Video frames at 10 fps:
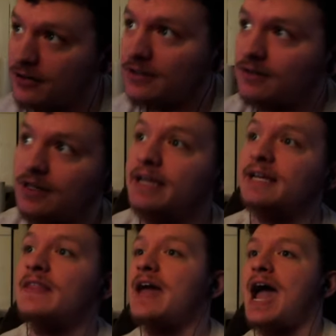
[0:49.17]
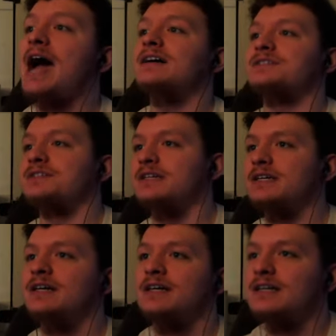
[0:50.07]
on. Like, they
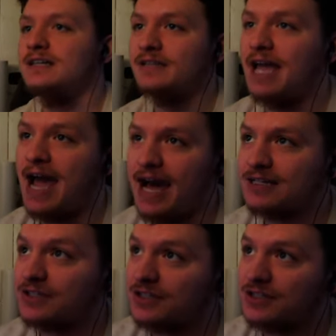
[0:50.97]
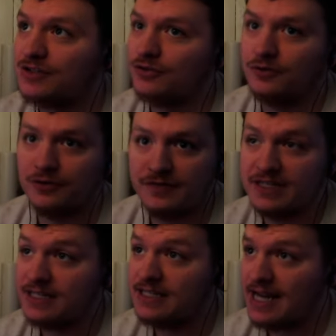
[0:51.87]
actually, they actually just threw their
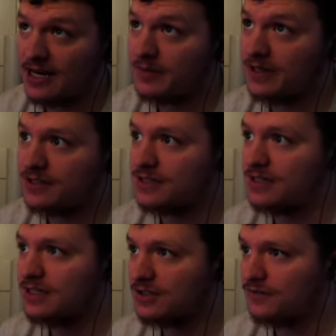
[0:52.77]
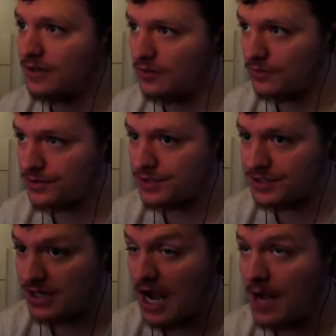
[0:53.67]
feces at him and he just, he just fell over.
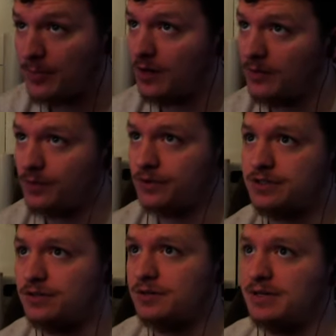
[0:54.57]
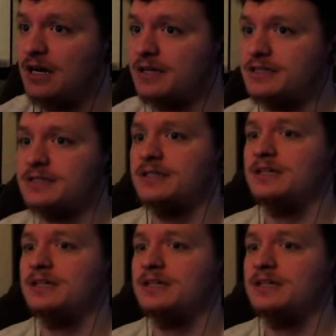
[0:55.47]
GG. I probably would too, to be honest.